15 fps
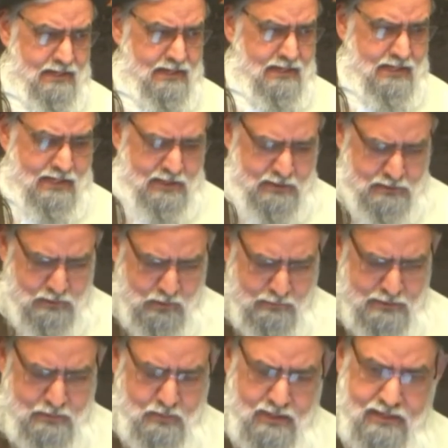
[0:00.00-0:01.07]
And he is so
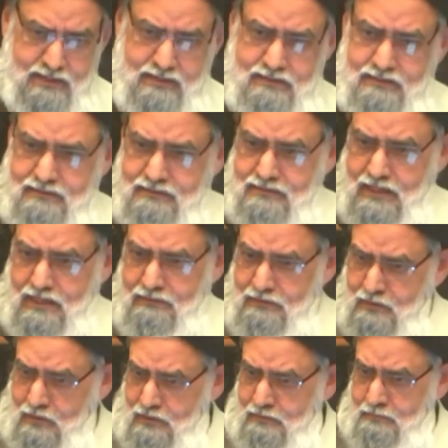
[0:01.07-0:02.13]
much worried that,
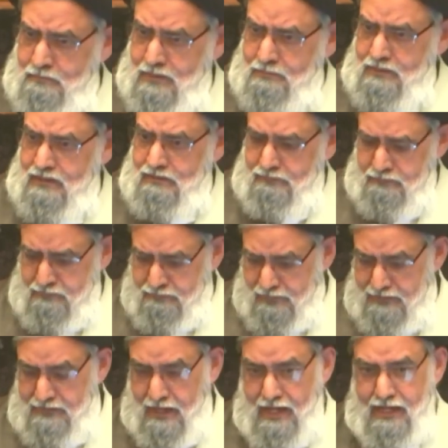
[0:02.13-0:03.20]
you know, maybe if, if
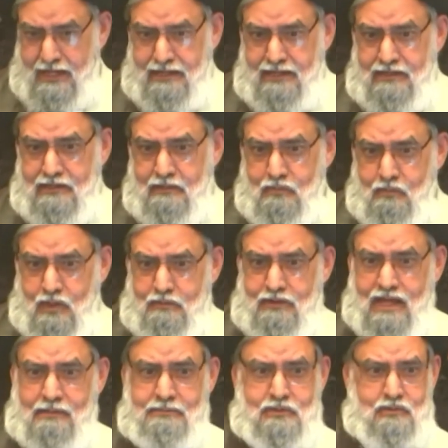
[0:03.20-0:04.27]
I die, what will
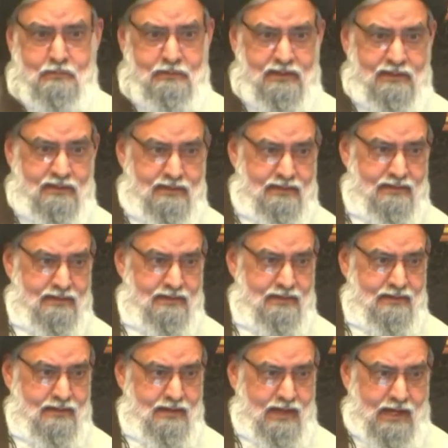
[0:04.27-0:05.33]
happen to me?
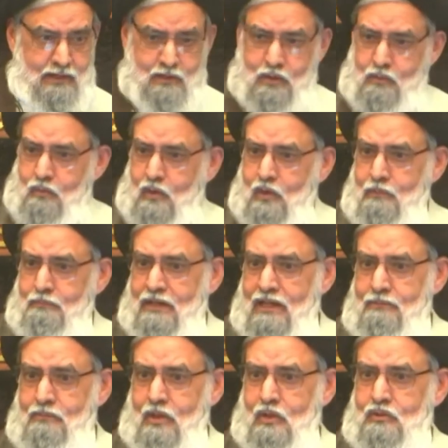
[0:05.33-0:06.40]
I don't want
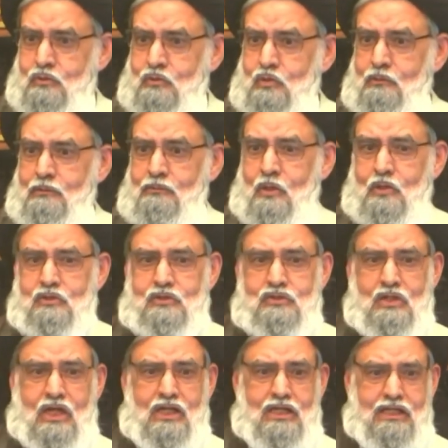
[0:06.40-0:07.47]
my mouth to be mouth
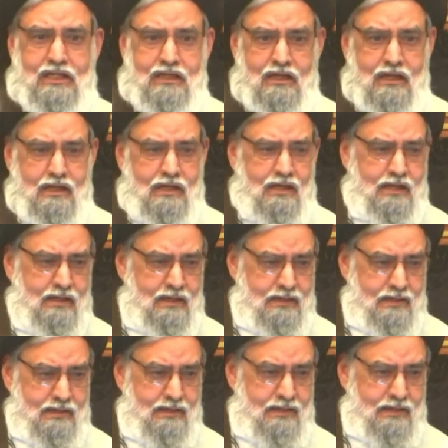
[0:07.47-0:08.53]
jahiliyyah.
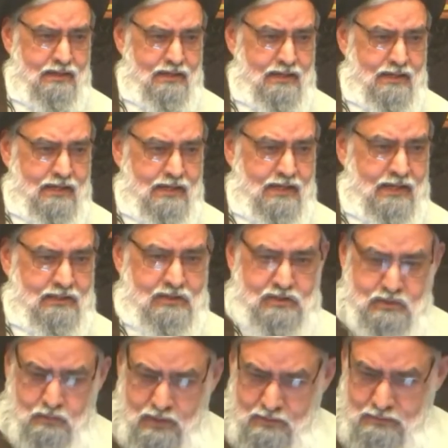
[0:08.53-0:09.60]
And this
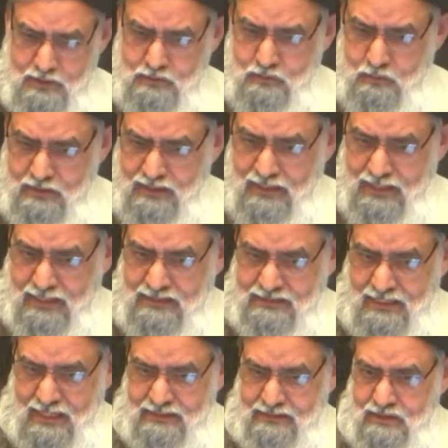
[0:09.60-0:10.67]
is where we have to realize
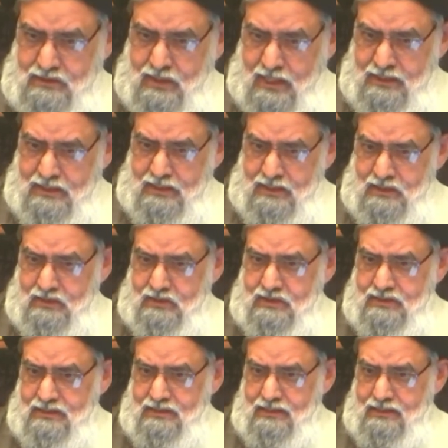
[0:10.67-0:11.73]
that this
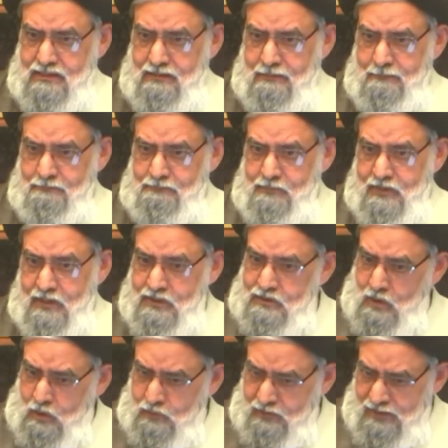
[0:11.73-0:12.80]
hadith is
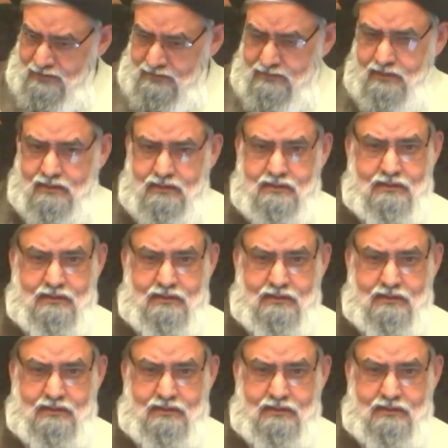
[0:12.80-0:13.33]
authentic.